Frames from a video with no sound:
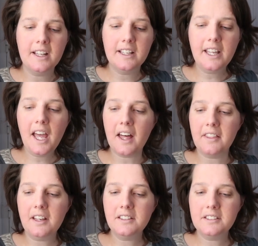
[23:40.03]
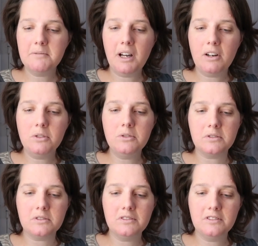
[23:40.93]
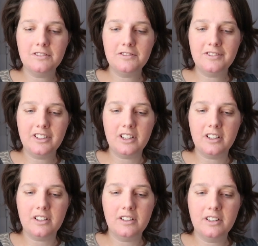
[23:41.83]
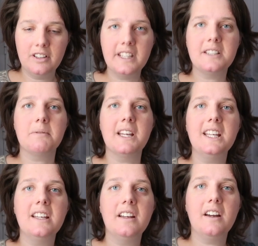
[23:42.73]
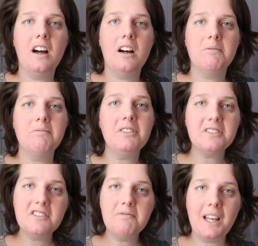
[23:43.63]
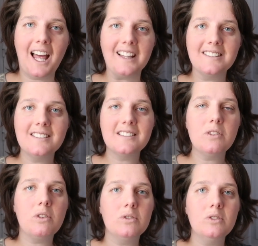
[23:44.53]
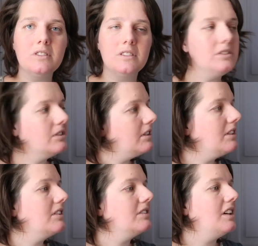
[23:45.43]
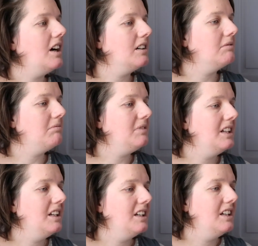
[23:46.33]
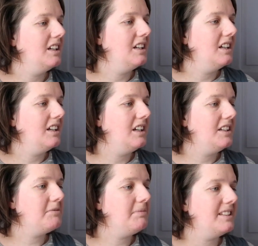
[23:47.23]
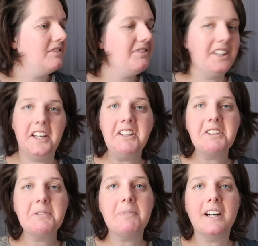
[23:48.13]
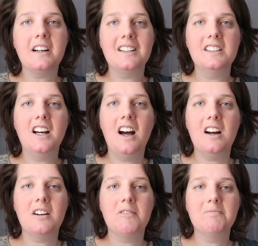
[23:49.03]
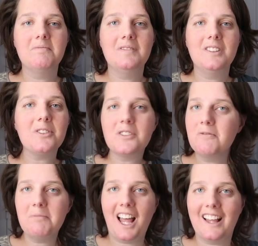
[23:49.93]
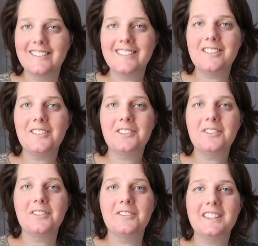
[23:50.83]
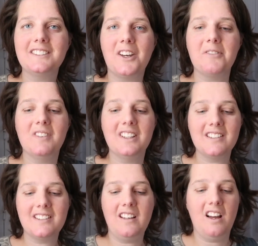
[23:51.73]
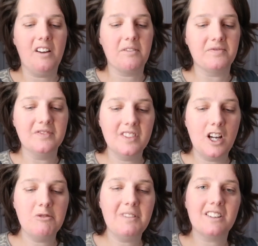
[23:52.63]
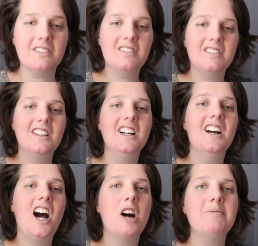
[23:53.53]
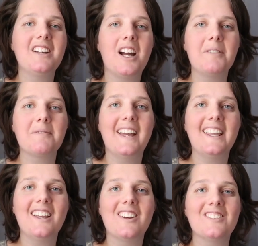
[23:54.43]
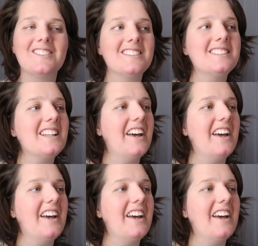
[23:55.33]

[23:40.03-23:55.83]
yeah, that's about all for this week. Lots of plans, not a lot has been finished, but lots of plans, lots of excitement about up and coming make-alongs,